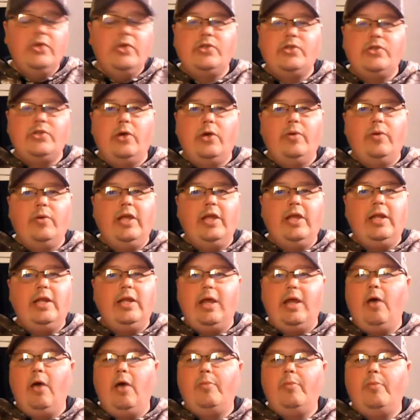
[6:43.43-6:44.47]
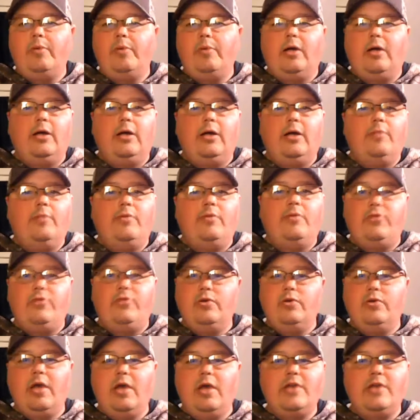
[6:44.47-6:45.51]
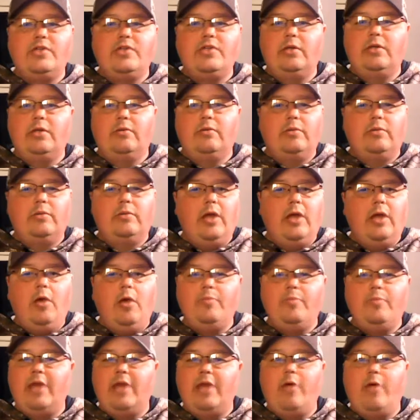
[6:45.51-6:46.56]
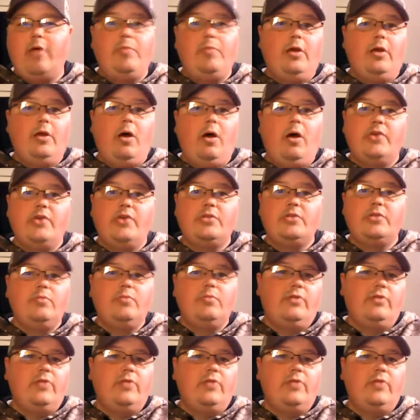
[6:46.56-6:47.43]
So any help, if you guys can help, that would be awesome.